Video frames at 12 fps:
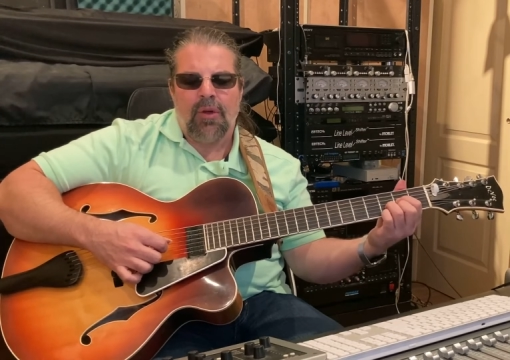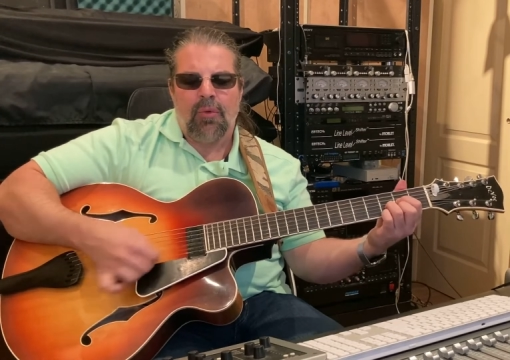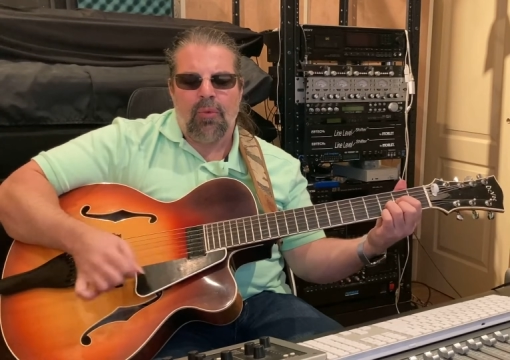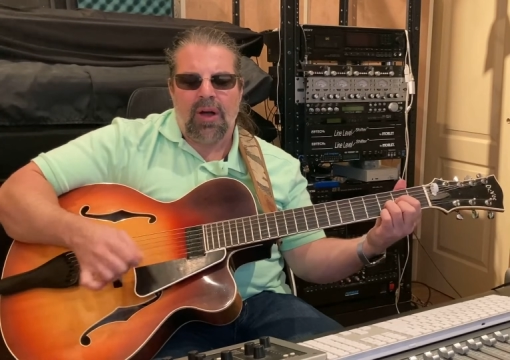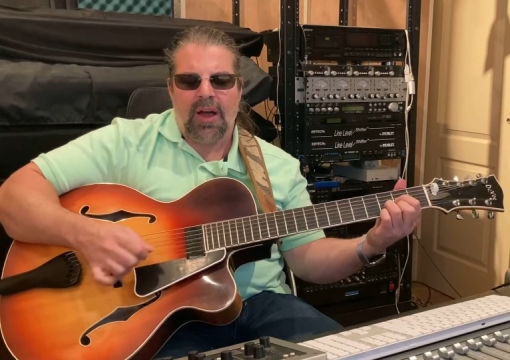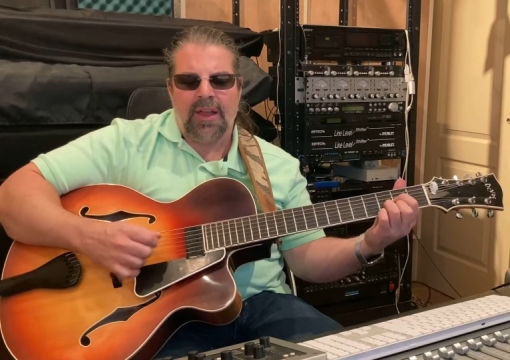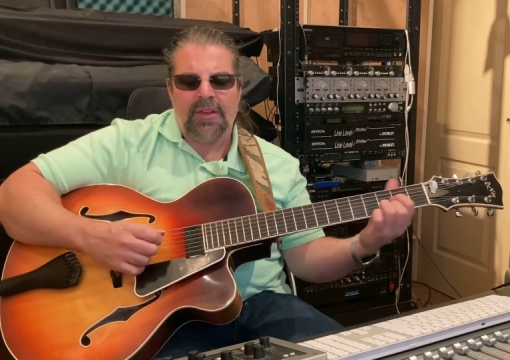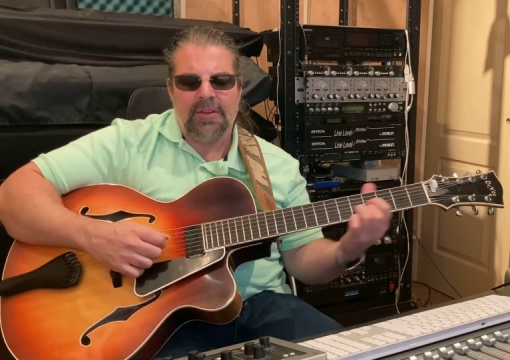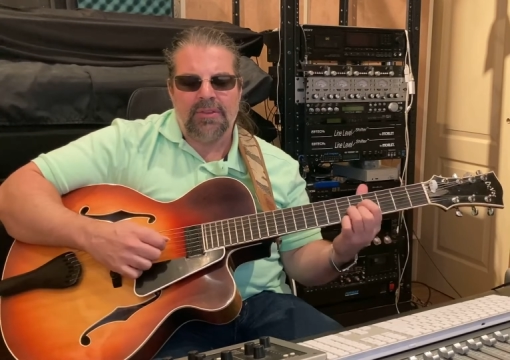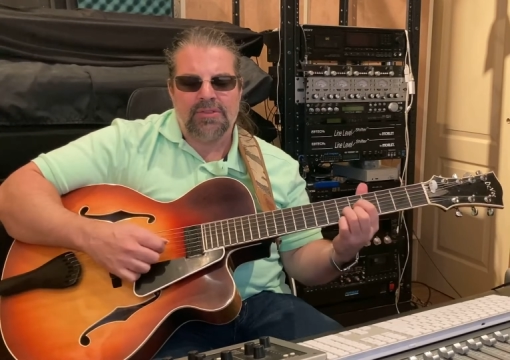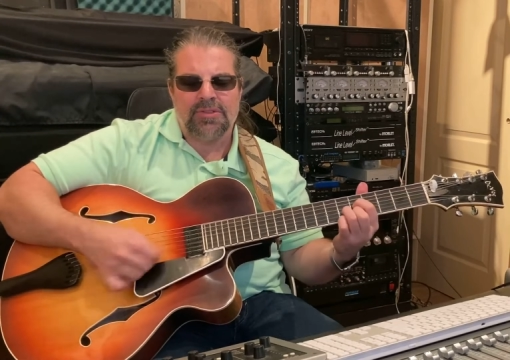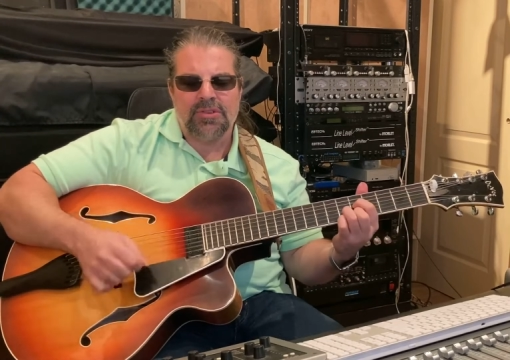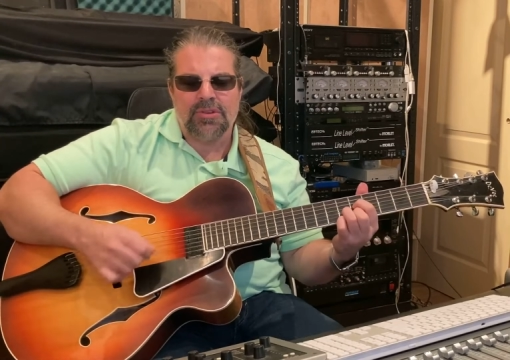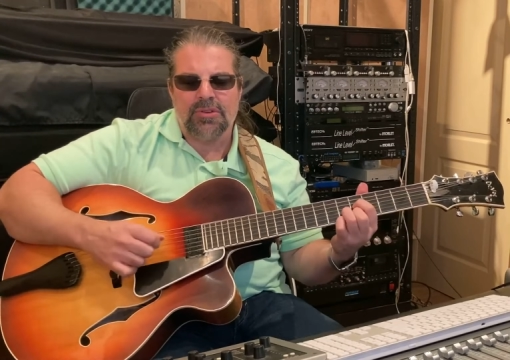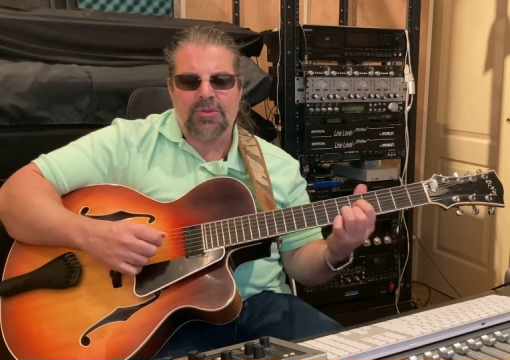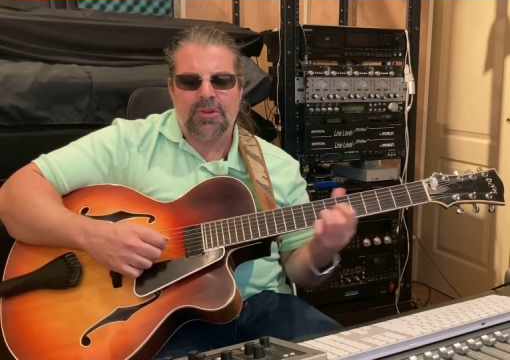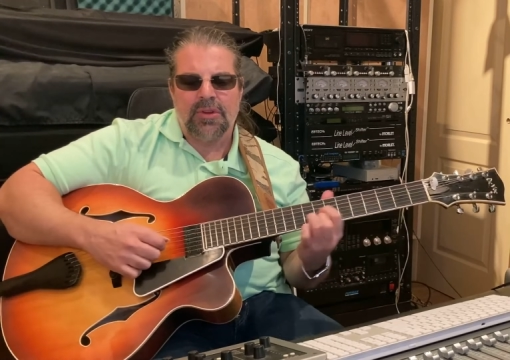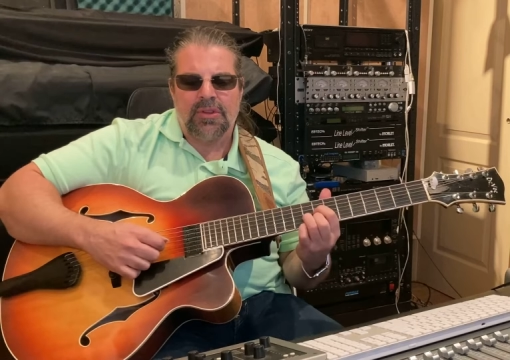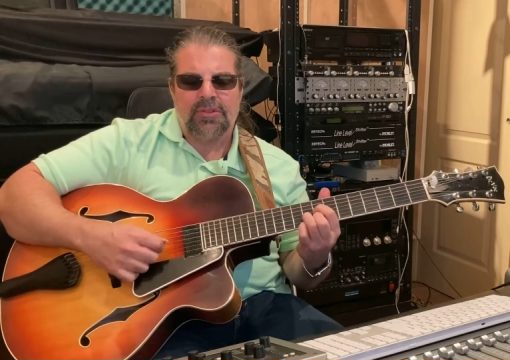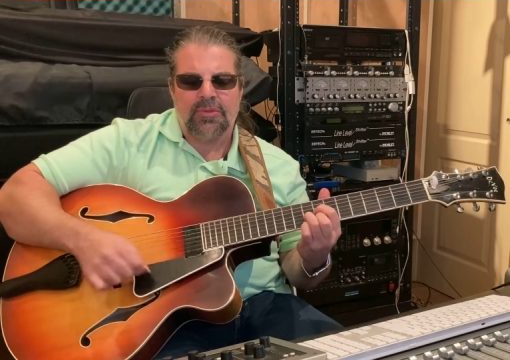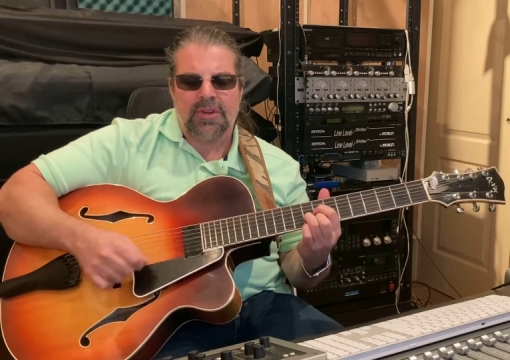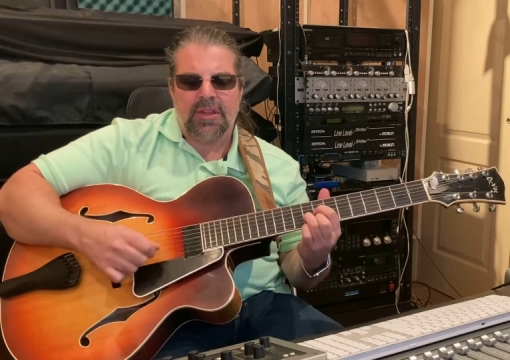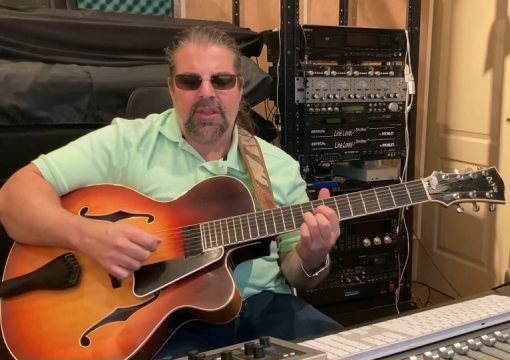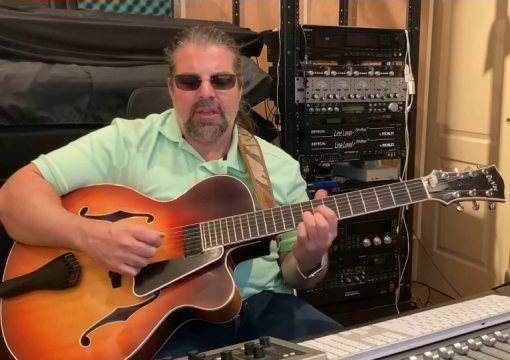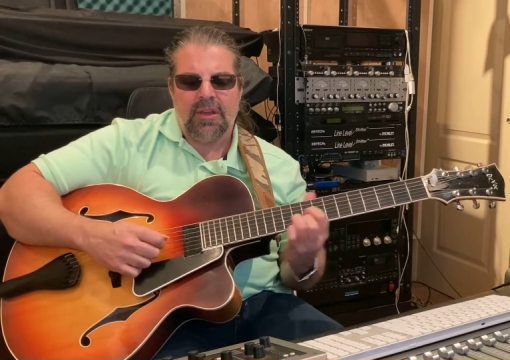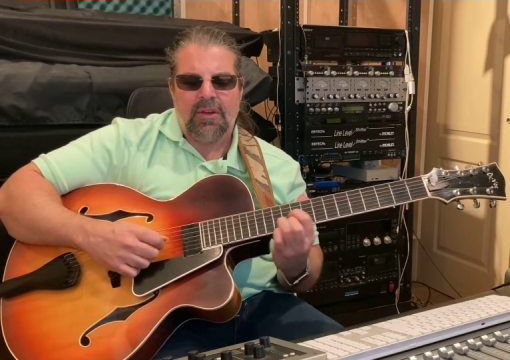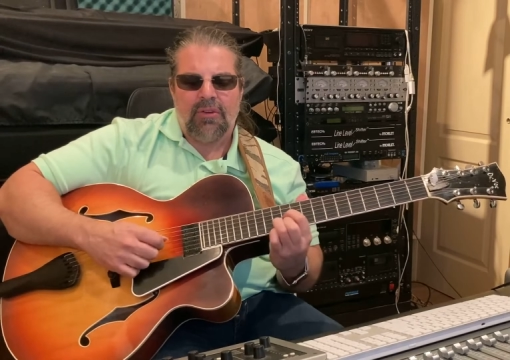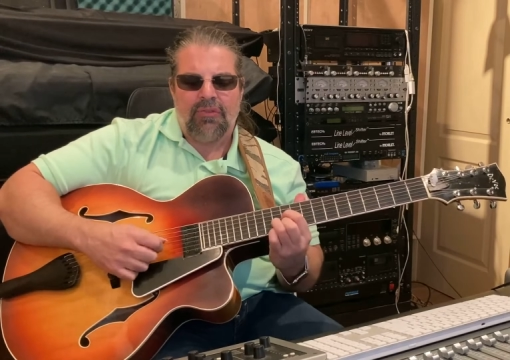1, 2, 3,